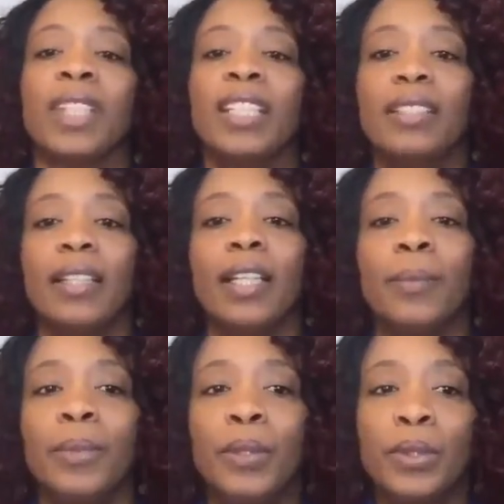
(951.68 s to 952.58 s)
to
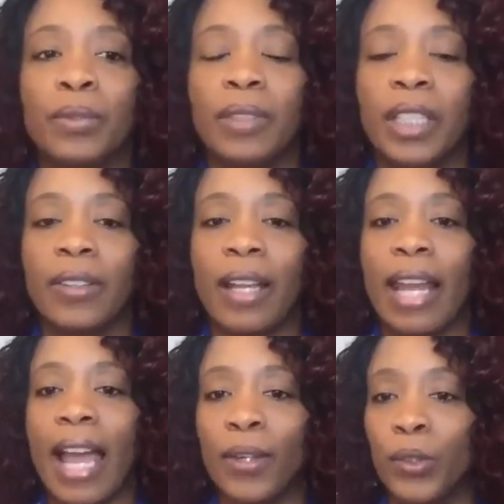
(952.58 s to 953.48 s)
help you to figure out
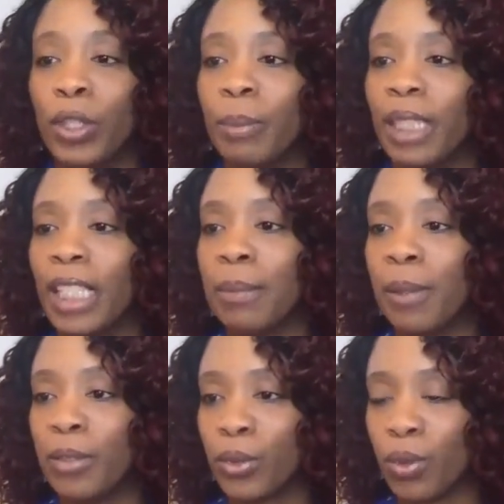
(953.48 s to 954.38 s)
how you can become
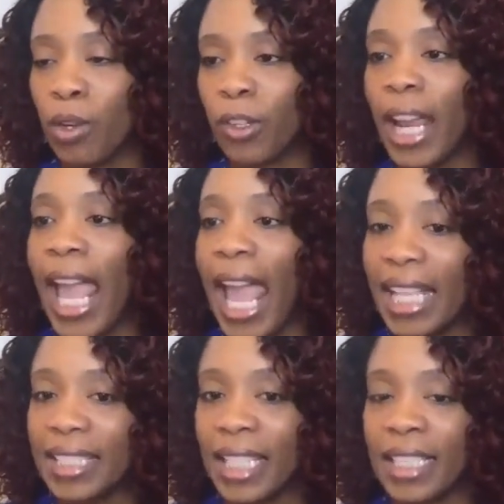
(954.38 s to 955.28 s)
a stronger
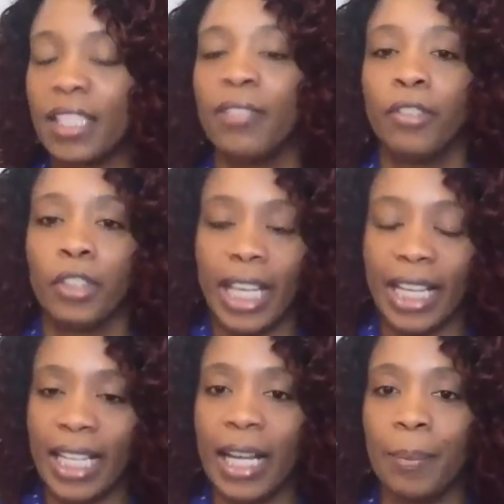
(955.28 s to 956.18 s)
asset for that
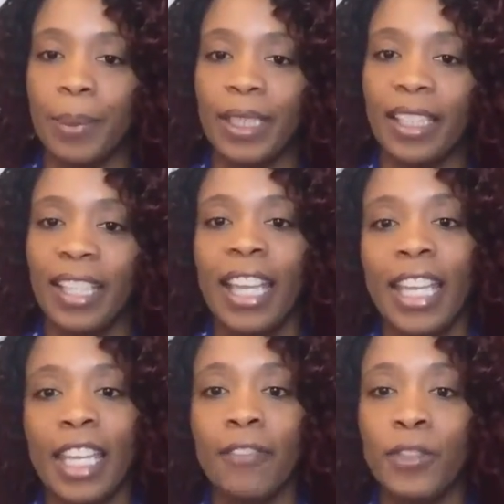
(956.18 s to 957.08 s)
company
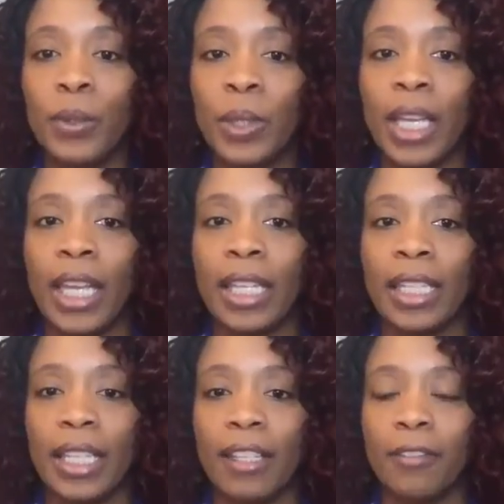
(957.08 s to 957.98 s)
if you
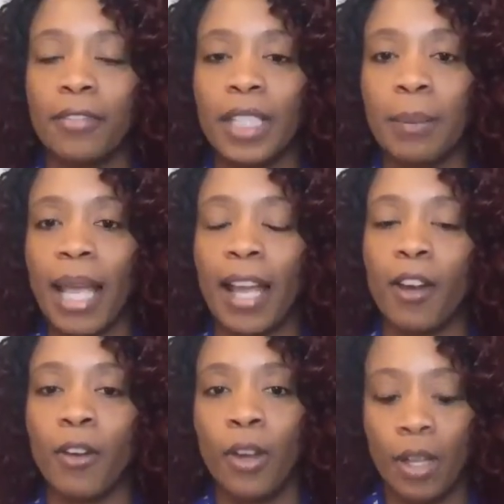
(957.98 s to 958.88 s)
can
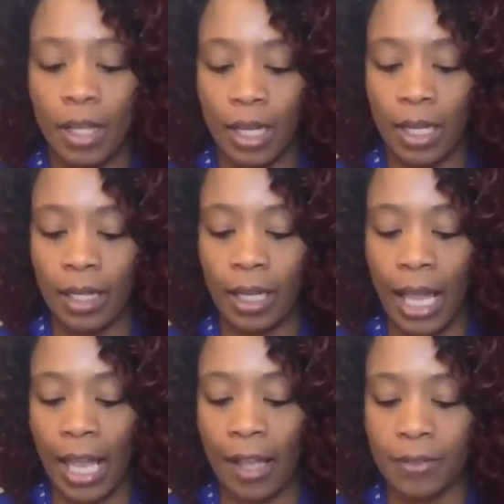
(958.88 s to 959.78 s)
somehow
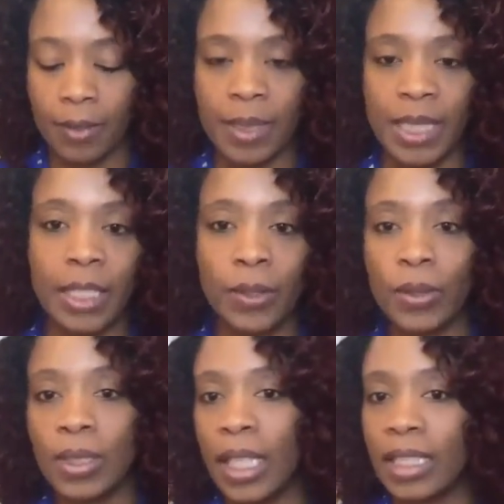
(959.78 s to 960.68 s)
have some
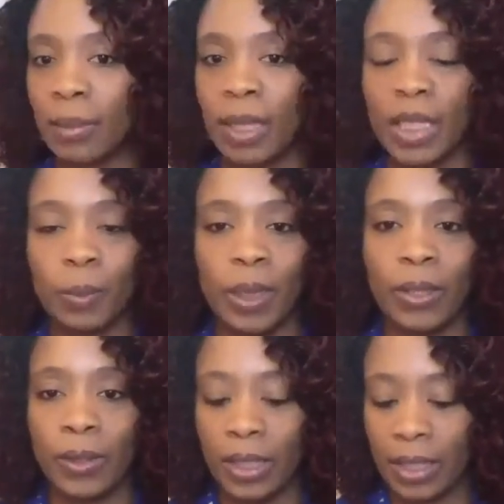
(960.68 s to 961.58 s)
skill sets, some
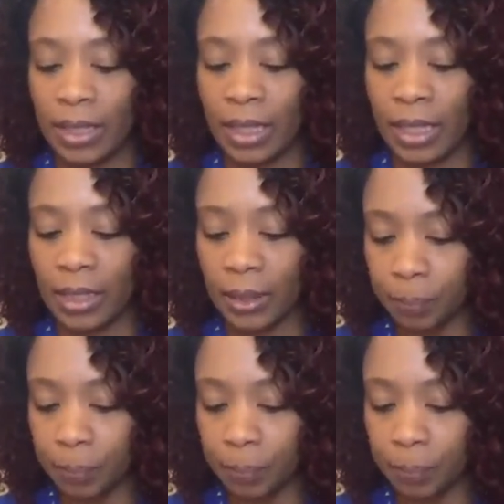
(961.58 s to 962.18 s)
experiences,